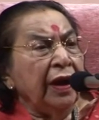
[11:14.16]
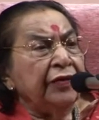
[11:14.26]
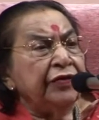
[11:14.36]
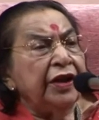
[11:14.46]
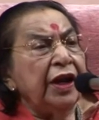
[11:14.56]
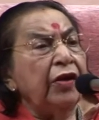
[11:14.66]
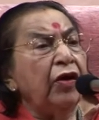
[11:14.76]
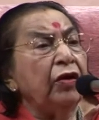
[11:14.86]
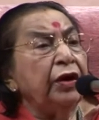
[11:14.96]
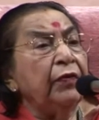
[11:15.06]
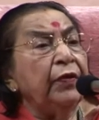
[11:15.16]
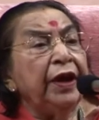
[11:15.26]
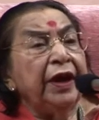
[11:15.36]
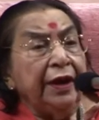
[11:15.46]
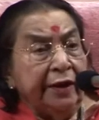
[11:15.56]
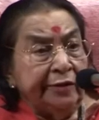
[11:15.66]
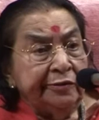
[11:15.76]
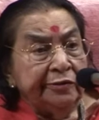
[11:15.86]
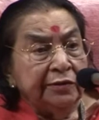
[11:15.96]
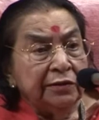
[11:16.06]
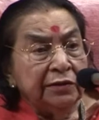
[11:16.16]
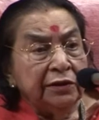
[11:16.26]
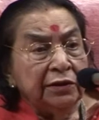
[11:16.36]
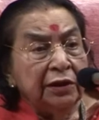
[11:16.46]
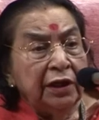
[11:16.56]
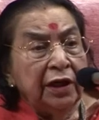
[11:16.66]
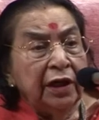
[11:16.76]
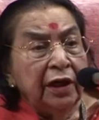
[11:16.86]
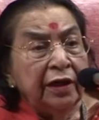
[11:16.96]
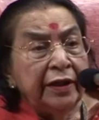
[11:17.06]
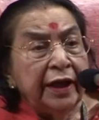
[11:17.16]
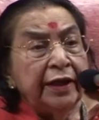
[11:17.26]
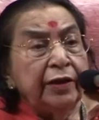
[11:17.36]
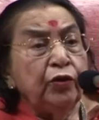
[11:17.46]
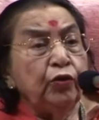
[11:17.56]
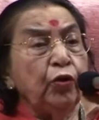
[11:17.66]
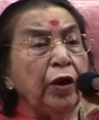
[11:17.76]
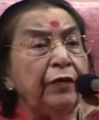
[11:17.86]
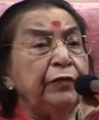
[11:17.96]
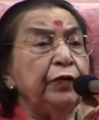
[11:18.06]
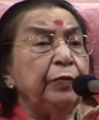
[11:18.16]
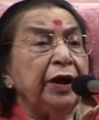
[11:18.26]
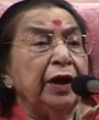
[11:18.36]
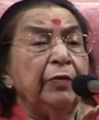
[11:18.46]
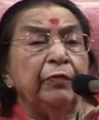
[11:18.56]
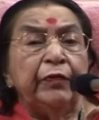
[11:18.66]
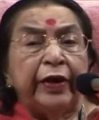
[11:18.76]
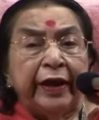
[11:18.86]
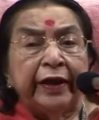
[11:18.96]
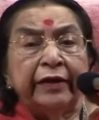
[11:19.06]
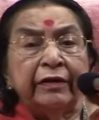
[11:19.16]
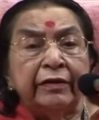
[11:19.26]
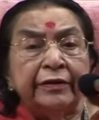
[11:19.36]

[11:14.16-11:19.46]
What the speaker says: still not aware that you have to become fragrant.